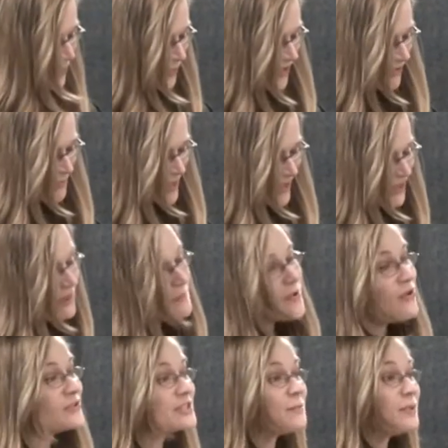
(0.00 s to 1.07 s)
We've been the
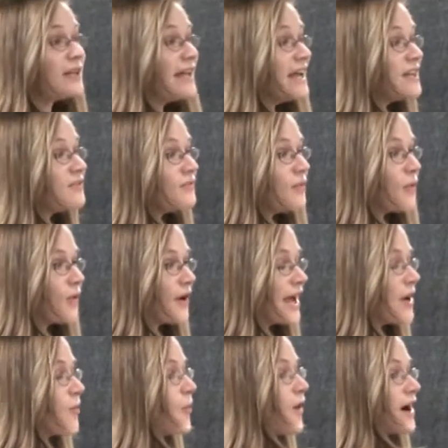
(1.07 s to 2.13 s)
most planned for
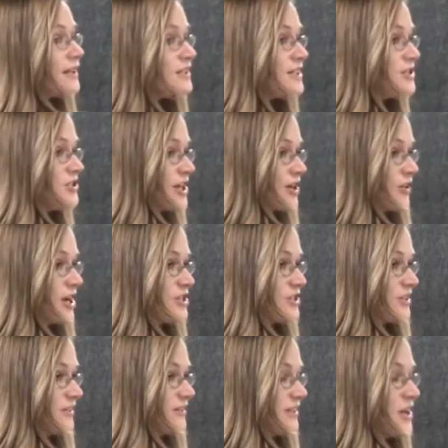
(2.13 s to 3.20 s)
and wanted generation.